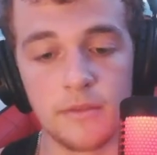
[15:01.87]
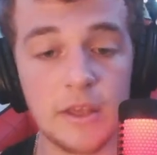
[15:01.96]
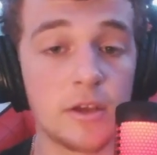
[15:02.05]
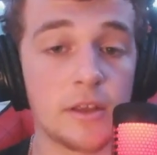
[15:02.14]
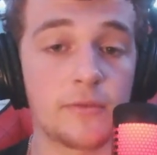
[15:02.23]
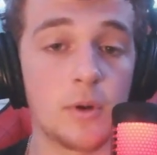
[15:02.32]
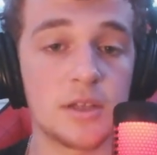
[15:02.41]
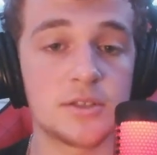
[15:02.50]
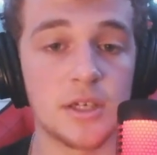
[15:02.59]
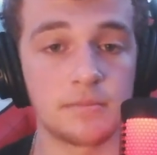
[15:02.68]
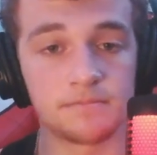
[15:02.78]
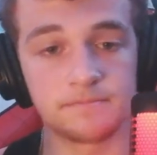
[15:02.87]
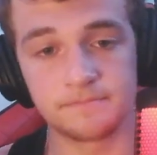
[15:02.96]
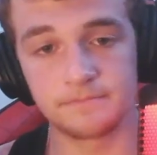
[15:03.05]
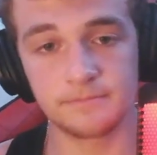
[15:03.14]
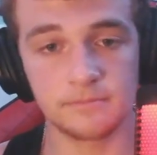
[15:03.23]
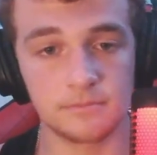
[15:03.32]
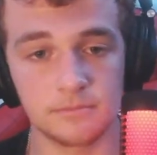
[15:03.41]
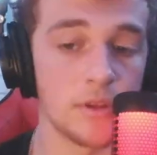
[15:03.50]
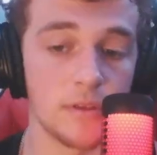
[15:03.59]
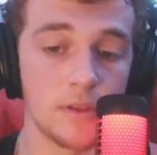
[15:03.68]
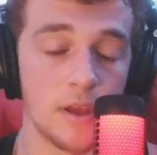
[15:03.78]
Thank you guys for watching.
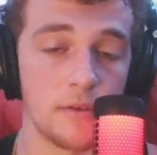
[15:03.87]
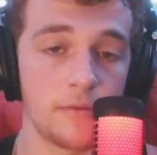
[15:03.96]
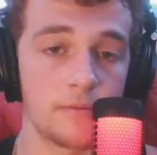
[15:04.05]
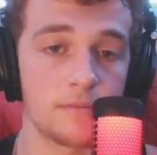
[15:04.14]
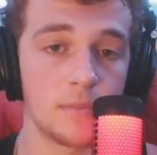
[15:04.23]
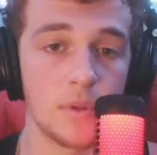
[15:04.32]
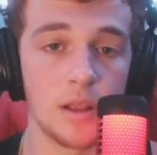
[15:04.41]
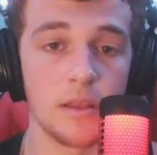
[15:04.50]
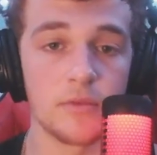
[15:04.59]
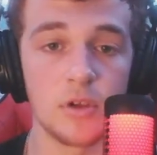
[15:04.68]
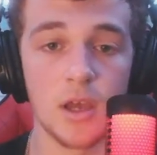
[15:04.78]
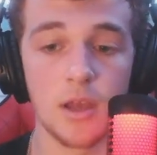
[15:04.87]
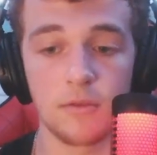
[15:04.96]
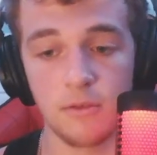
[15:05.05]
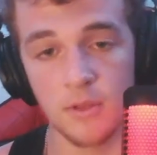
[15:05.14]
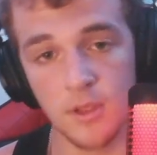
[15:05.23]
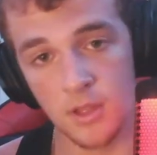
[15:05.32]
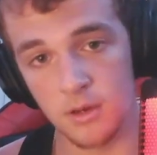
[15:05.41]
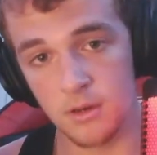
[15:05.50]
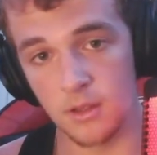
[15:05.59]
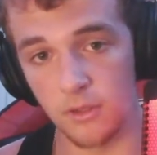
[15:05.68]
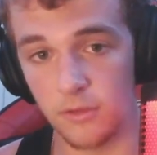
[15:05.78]
Be safe. I love you guys.
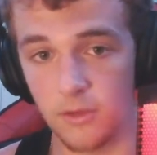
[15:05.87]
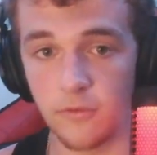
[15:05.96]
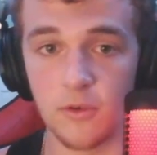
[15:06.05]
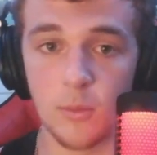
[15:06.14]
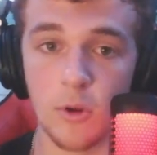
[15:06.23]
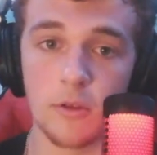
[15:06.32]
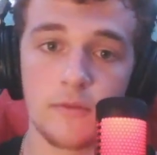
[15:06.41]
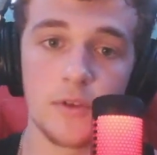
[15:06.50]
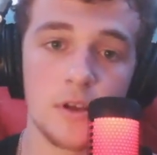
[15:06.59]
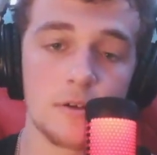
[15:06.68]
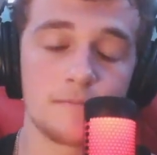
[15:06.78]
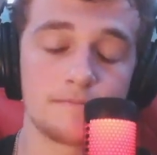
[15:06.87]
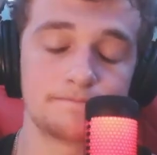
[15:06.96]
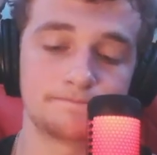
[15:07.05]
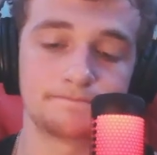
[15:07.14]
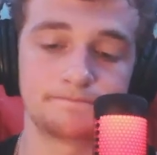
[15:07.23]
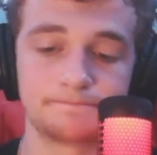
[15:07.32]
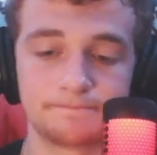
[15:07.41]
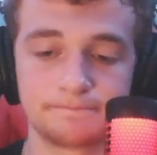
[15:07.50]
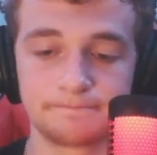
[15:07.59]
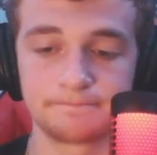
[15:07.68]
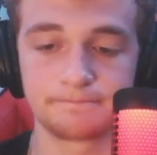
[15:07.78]
I'll see you for tomorrow's video.
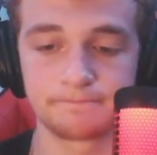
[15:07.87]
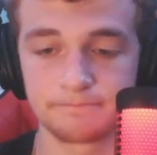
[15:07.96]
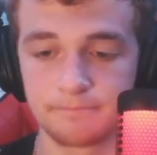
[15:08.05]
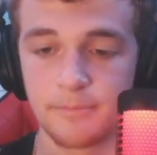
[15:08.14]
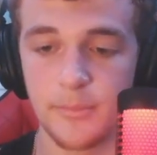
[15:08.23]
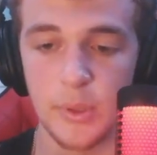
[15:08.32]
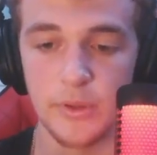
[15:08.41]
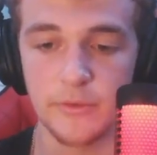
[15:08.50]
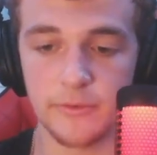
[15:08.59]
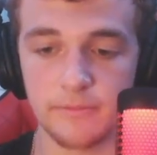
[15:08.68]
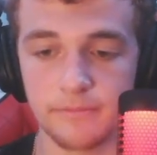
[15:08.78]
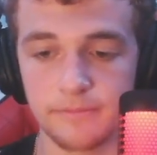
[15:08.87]
Peace.